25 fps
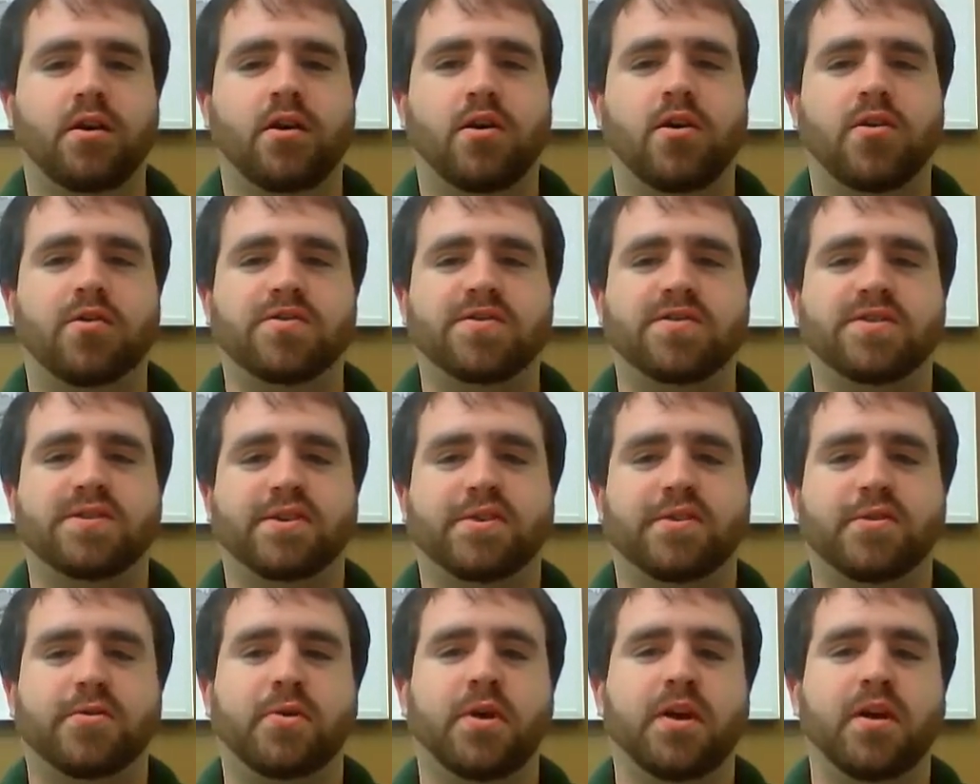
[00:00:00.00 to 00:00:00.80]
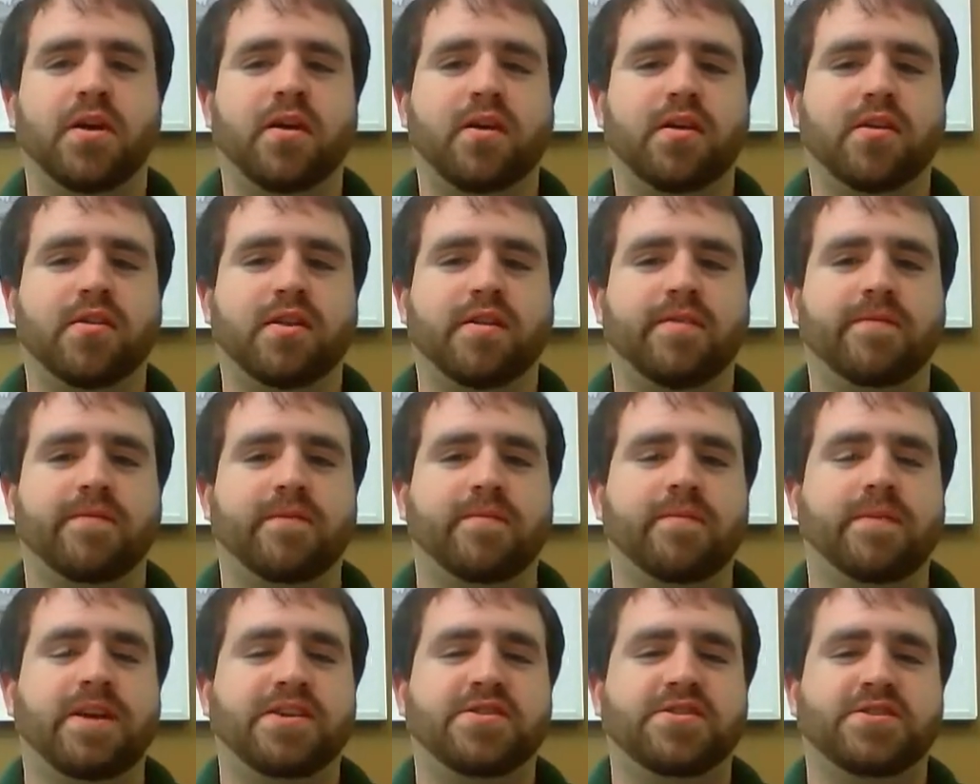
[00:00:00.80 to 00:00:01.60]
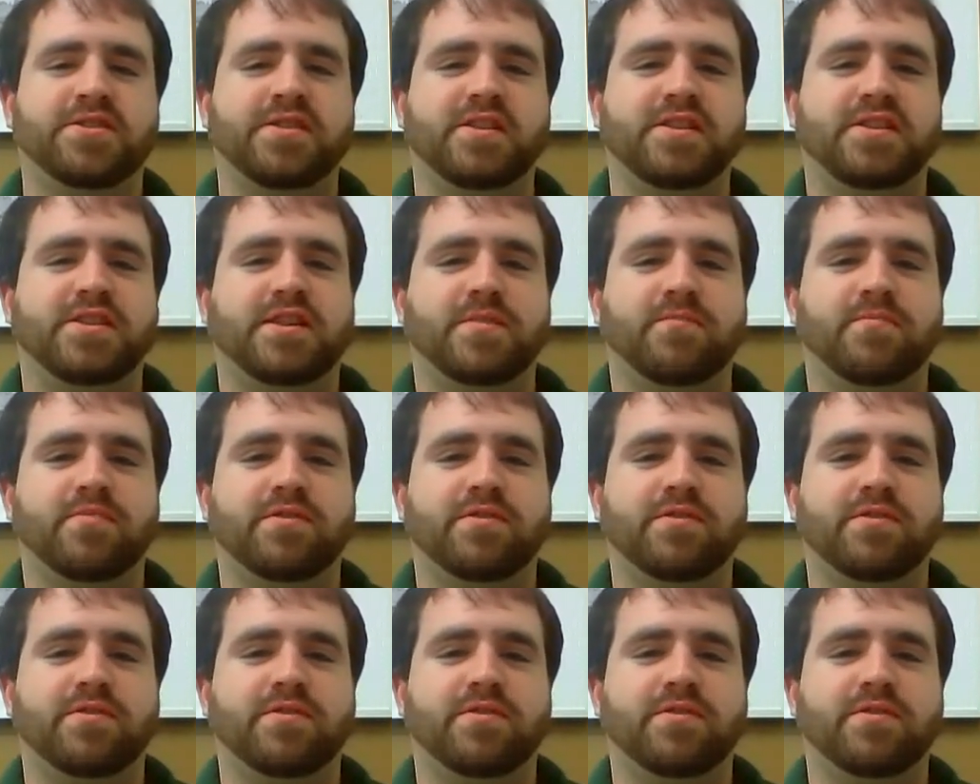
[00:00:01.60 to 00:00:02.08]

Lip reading: Also, the information that they